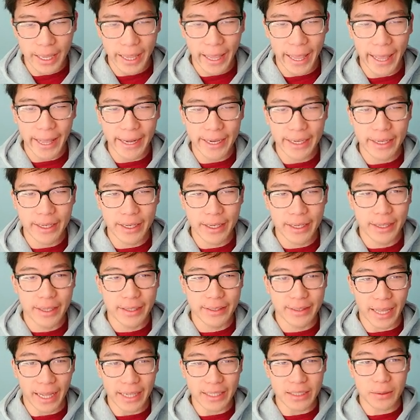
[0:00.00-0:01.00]
And
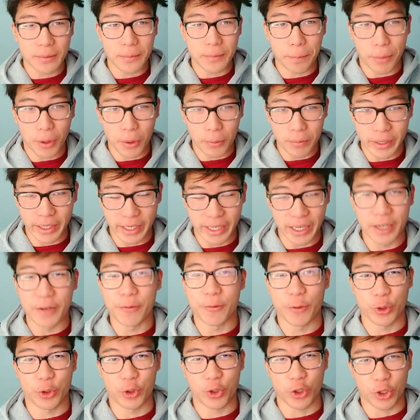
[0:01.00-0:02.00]
that's public
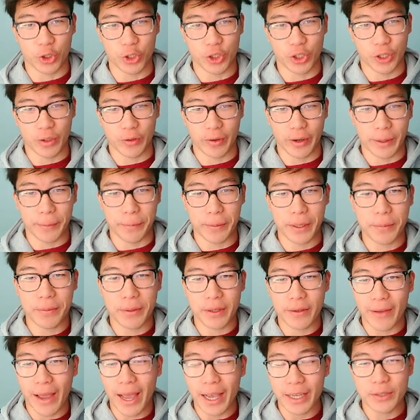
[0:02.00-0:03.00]
infrastructure. Right? People
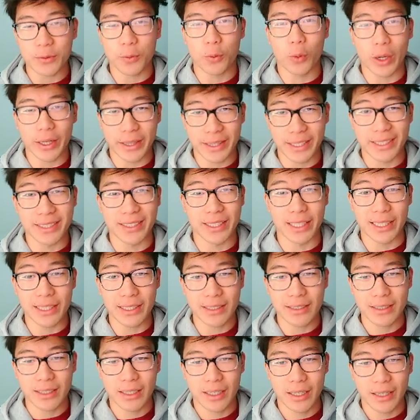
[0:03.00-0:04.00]
have asked what this
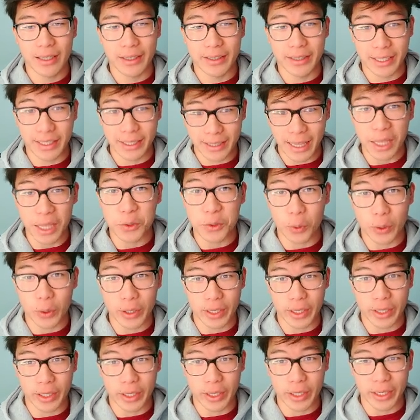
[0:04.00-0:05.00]
is. That's what
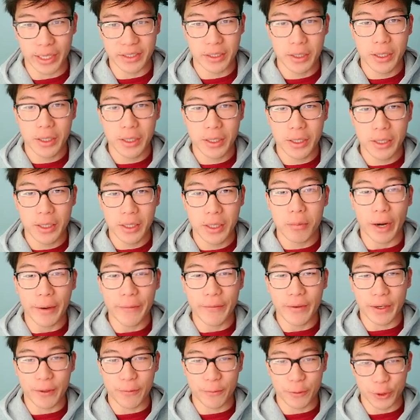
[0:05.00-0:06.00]
it is.
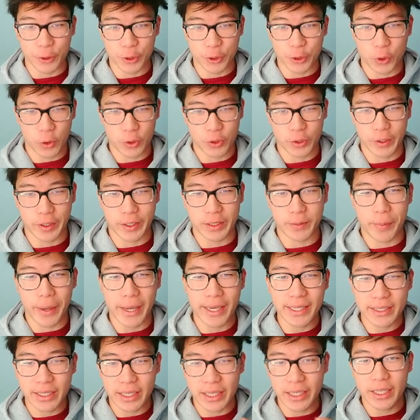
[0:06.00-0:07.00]
Private infrastructure is
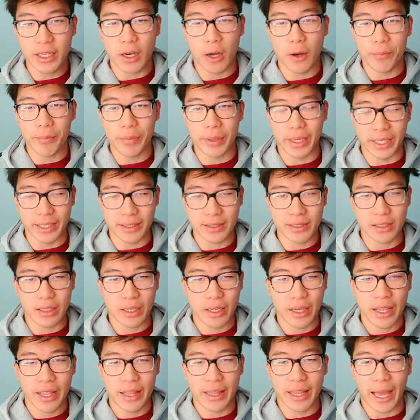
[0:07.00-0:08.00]
basically companies
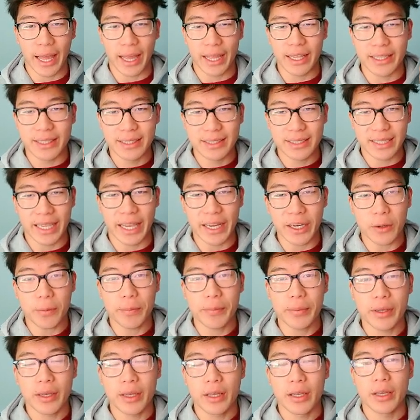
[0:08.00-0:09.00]
that set
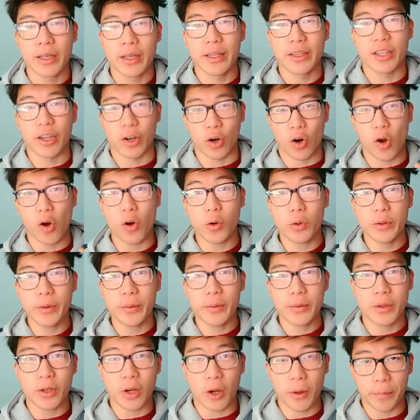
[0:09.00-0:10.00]
up their
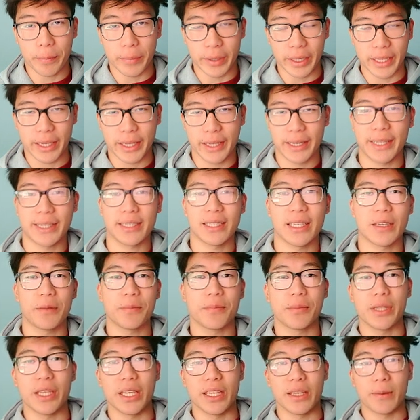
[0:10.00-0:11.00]
own company and they set up
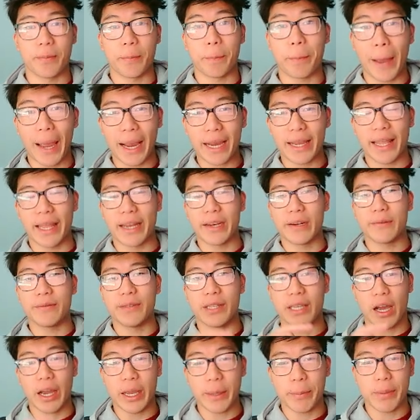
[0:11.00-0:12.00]
the back end of
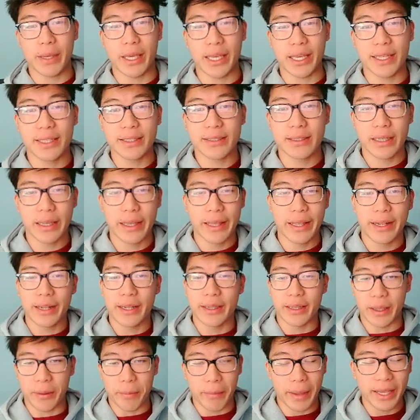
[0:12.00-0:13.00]
the IPs.
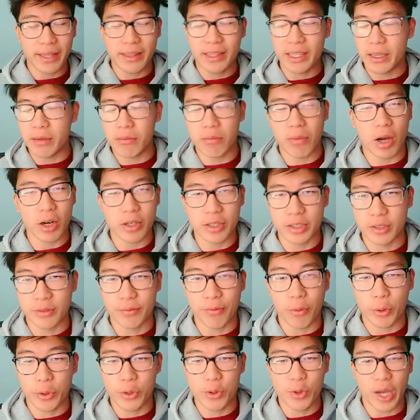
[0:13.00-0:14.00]
They make the
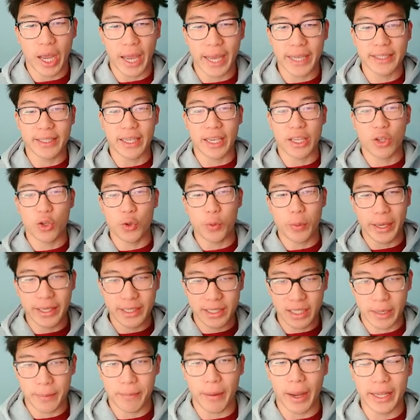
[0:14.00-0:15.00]
inboxes for you guys, and you
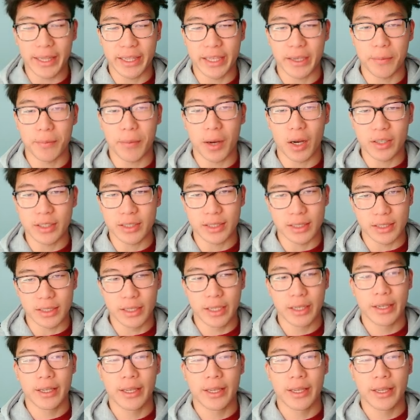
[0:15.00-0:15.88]
basically buy the inboxes.